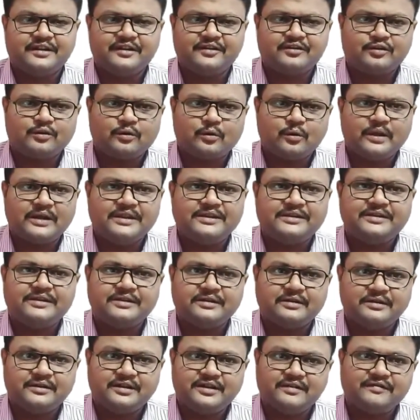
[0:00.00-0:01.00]
it's
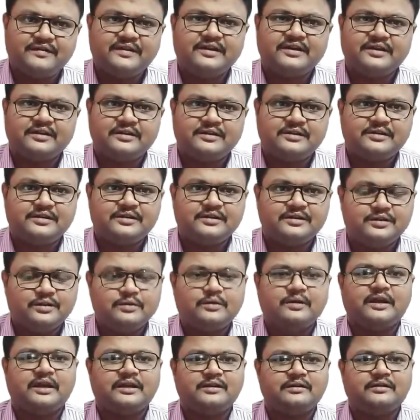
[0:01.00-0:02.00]
quite difficult
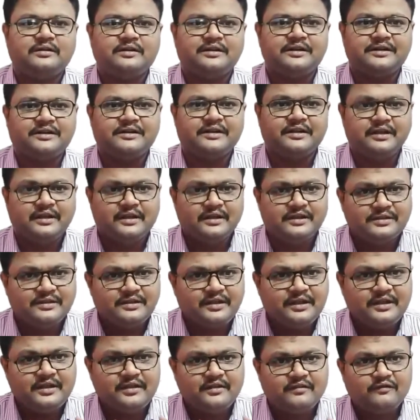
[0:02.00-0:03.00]
to calculate
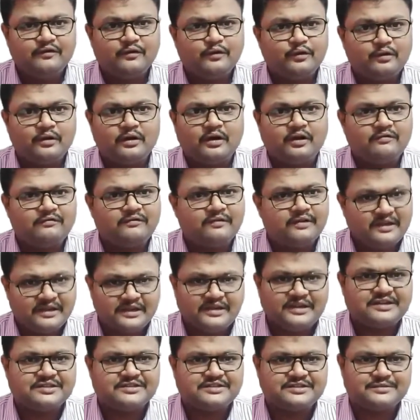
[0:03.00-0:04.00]
the flow of
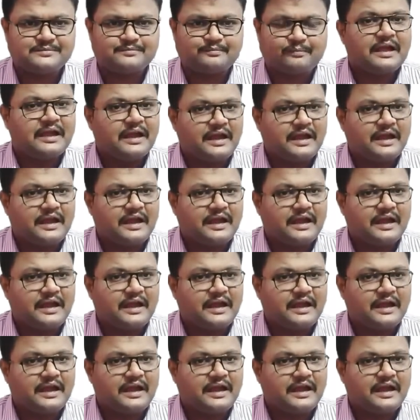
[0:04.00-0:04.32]
energy.